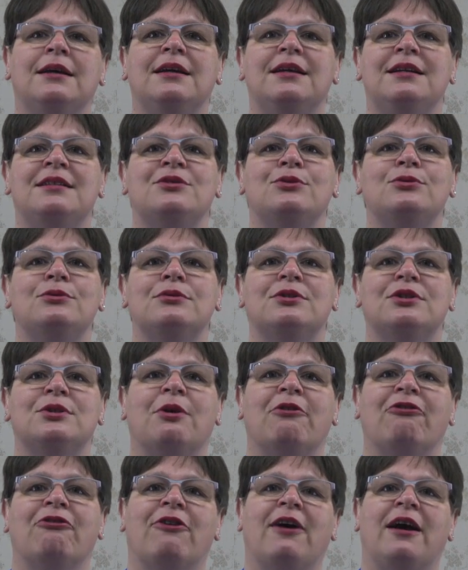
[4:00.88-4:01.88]
is also
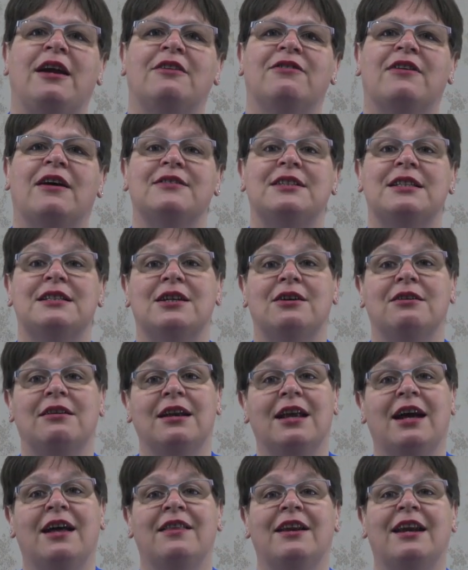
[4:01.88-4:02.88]
afraid of having to tell
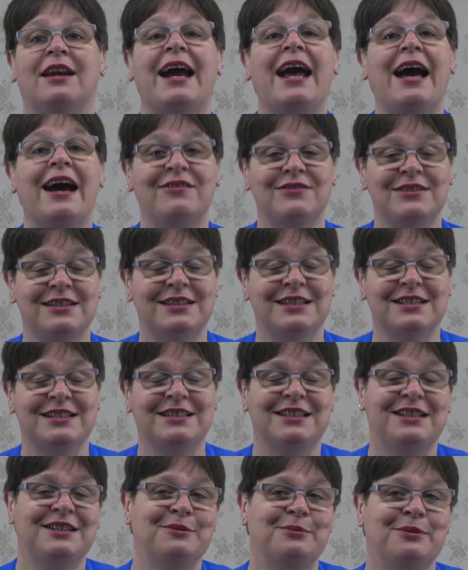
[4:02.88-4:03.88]
Claire that I haven't
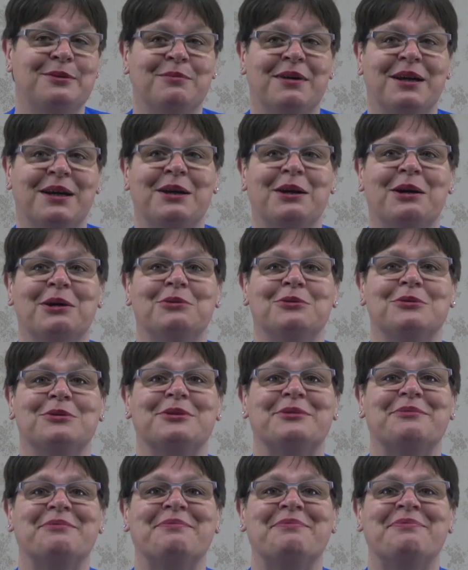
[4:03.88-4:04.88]
succeeded with my
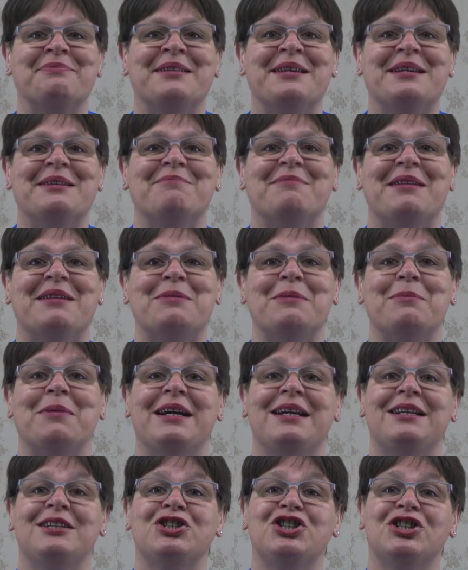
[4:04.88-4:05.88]
goals. Maybe
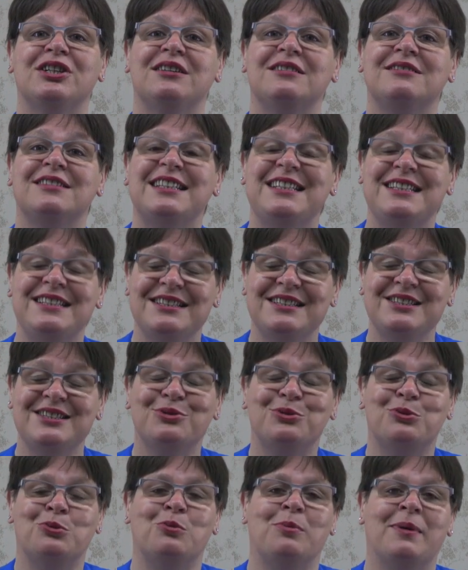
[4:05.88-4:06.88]
my inner child
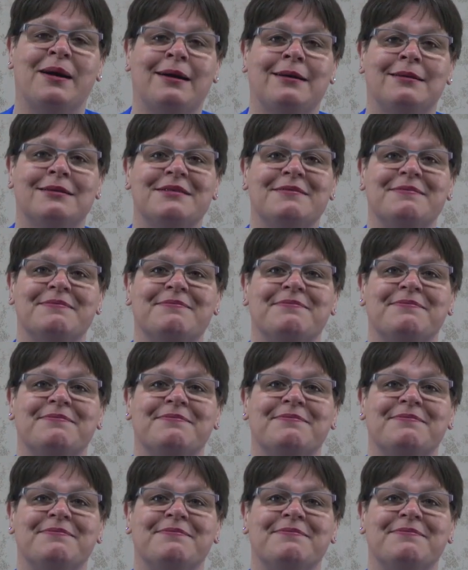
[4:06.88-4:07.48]
isn't all bad.